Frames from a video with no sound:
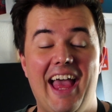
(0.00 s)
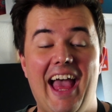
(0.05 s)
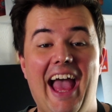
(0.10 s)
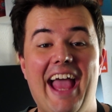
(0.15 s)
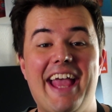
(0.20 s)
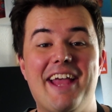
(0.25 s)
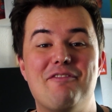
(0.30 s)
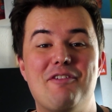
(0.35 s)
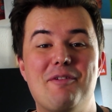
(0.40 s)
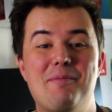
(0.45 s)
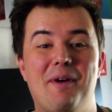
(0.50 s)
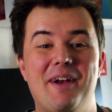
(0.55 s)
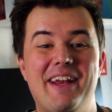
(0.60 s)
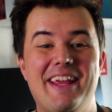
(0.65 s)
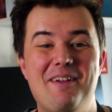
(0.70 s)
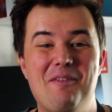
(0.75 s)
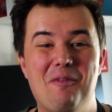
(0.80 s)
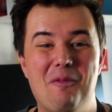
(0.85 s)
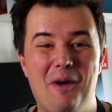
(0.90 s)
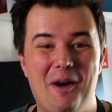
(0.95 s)
Hey
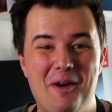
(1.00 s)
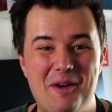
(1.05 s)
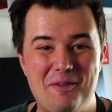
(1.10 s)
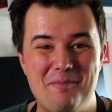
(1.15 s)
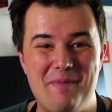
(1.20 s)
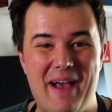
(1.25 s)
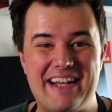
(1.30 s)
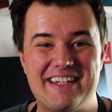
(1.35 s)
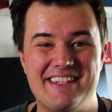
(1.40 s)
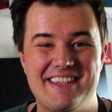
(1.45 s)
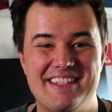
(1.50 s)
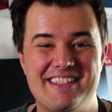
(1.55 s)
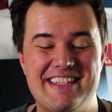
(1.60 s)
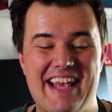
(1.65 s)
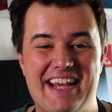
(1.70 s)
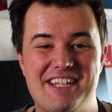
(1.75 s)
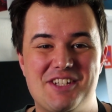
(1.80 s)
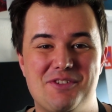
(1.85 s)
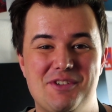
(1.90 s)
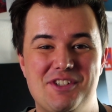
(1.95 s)
everybody, welcome back to the
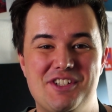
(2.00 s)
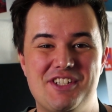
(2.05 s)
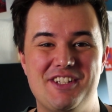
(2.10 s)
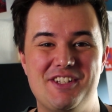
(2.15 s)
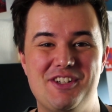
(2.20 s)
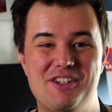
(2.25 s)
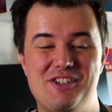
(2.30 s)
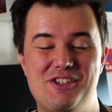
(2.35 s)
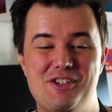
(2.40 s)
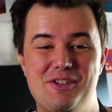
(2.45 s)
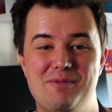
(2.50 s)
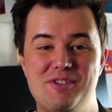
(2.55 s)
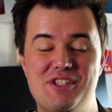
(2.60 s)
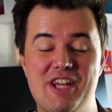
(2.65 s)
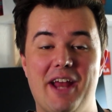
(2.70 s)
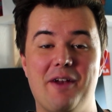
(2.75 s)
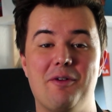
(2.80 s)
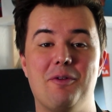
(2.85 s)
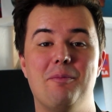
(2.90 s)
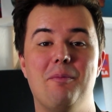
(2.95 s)
SaxTuition YouTube
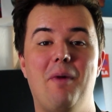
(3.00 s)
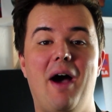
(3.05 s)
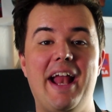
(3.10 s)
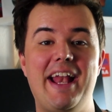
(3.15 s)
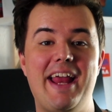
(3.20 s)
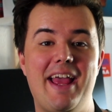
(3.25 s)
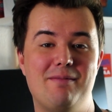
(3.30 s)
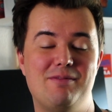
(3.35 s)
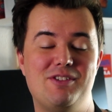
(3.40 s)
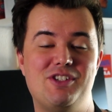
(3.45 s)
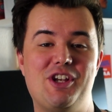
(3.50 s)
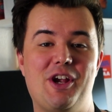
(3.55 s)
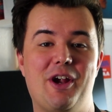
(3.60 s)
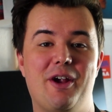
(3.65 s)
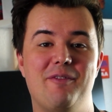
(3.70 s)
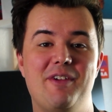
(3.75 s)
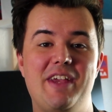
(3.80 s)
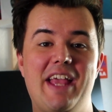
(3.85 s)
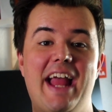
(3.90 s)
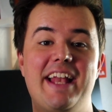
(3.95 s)
channel. My name's
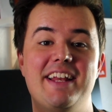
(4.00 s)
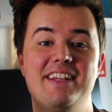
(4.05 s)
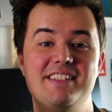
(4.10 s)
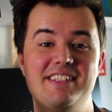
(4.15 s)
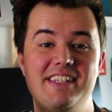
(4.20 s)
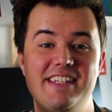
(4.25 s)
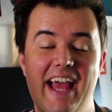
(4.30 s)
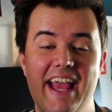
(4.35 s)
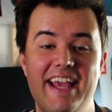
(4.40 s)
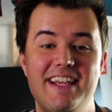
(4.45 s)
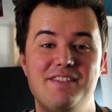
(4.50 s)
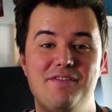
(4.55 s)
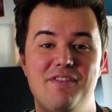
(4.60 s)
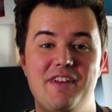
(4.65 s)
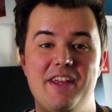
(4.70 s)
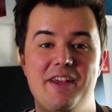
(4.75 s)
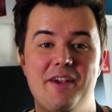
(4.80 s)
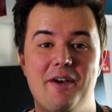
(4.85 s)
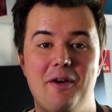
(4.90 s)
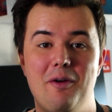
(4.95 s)
Jeremy, and in today's
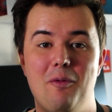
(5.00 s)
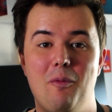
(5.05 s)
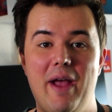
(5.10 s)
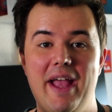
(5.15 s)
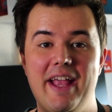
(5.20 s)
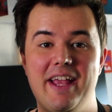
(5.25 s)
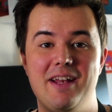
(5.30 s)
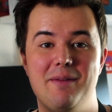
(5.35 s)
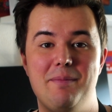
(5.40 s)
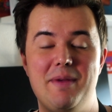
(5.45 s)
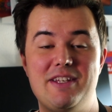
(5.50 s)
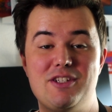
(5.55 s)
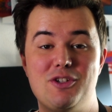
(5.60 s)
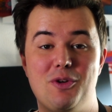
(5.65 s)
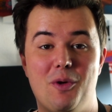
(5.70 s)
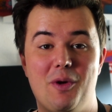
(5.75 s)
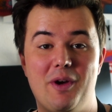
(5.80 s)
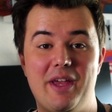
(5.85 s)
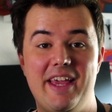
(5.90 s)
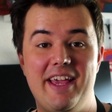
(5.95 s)
video, we're going to be
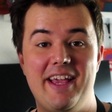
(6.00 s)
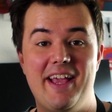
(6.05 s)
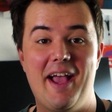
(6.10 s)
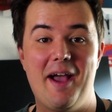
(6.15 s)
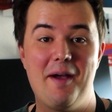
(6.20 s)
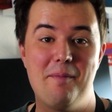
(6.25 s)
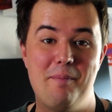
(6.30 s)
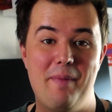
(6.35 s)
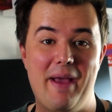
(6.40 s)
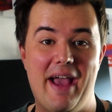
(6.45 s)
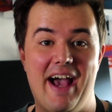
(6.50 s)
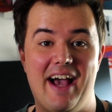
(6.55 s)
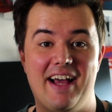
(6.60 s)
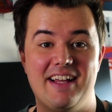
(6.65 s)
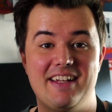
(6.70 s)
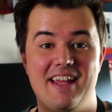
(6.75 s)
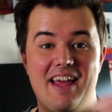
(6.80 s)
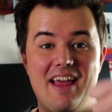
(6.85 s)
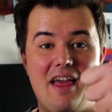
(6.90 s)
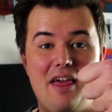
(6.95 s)
talking
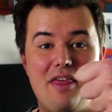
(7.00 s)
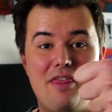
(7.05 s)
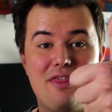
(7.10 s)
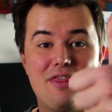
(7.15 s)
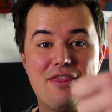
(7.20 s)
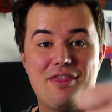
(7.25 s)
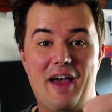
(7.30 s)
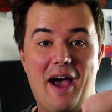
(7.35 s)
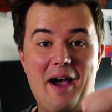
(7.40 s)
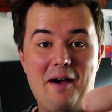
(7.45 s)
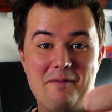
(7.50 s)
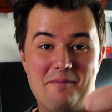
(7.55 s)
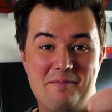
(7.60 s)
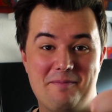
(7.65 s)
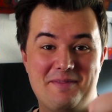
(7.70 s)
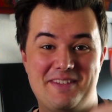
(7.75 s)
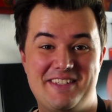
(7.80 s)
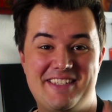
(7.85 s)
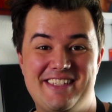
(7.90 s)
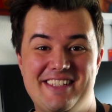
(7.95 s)
about
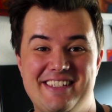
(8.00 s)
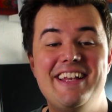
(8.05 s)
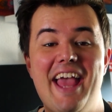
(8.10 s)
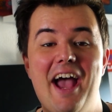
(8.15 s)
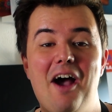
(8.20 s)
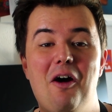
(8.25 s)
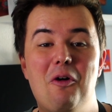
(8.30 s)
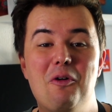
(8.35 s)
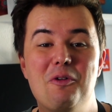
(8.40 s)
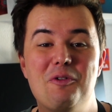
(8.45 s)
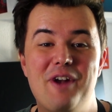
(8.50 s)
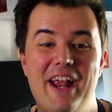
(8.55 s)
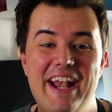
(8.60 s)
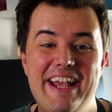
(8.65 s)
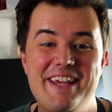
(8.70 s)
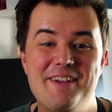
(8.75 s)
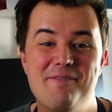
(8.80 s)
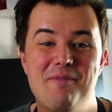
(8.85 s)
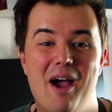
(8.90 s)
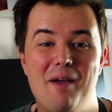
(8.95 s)
thumbs. Now,
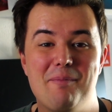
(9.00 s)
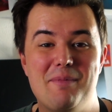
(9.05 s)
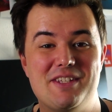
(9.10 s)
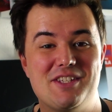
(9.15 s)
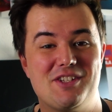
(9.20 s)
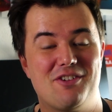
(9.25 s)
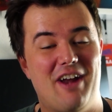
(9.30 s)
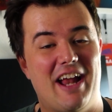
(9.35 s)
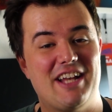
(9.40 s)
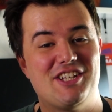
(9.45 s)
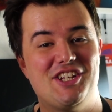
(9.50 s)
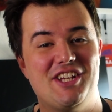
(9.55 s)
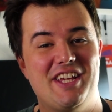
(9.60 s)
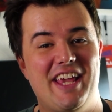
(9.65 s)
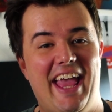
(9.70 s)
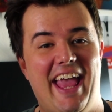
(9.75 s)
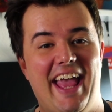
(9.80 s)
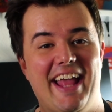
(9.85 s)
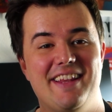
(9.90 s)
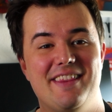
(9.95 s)
already you might be scratching
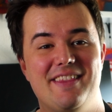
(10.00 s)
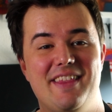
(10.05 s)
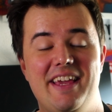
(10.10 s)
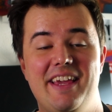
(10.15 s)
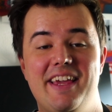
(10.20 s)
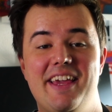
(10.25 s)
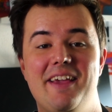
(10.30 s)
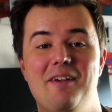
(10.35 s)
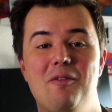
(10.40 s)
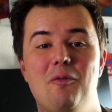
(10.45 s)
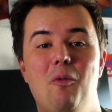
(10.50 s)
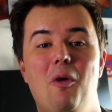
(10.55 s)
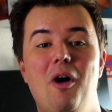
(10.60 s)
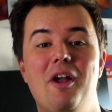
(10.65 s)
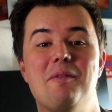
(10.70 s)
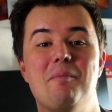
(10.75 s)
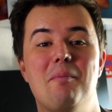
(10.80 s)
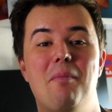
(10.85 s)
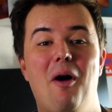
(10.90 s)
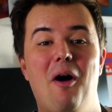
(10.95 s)
your head thinking,
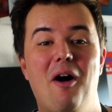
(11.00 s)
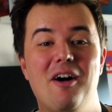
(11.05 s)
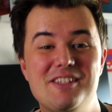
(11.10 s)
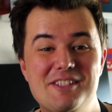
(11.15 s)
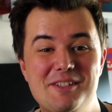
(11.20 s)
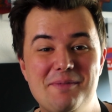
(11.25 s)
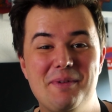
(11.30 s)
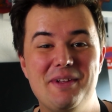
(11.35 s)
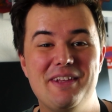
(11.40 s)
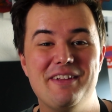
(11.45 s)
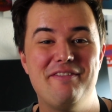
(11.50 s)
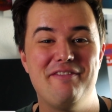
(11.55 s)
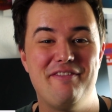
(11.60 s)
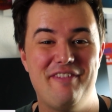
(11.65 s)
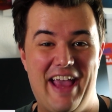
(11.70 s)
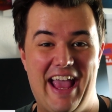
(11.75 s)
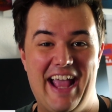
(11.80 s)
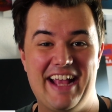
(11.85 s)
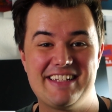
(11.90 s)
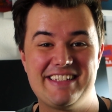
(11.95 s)
what possible
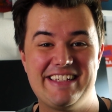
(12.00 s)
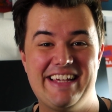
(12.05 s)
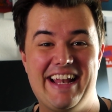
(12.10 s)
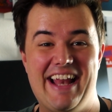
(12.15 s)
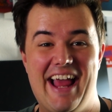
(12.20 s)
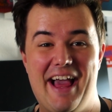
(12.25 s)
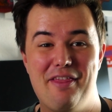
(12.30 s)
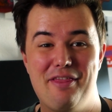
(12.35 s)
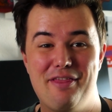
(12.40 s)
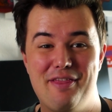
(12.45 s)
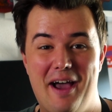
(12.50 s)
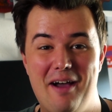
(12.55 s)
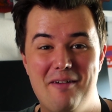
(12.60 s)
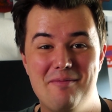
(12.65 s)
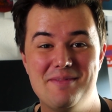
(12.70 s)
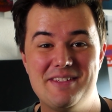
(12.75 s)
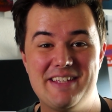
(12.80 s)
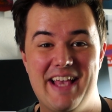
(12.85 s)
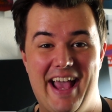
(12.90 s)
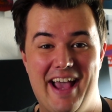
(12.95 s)
effect can our
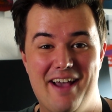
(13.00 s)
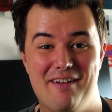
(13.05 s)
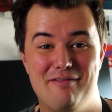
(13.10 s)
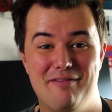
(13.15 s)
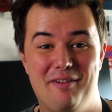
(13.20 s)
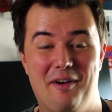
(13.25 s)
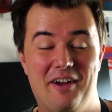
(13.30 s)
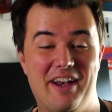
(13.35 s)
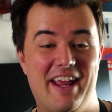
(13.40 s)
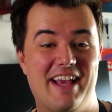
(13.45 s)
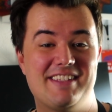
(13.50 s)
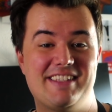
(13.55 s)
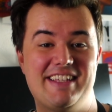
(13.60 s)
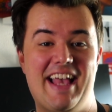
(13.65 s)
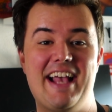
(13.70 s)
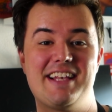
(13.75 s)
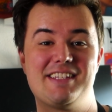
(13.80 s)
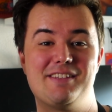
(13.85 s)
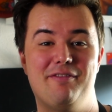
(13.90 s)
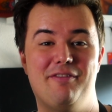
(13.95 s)
thumbs have on our
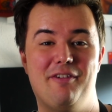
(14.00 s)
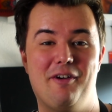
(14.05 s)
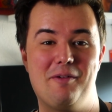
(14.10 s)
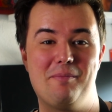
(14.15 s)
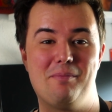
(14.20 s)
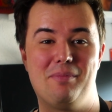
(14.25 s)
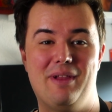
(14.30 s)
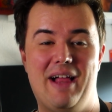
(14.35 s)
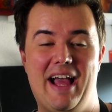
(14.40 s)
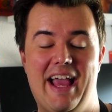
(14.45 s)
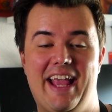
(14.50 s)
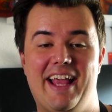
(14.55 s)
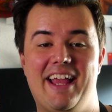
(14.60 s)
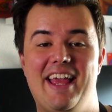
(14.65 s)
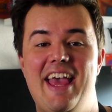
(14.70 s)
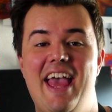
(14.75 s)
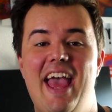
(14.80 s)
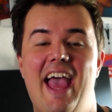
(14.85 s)
saxophone playing?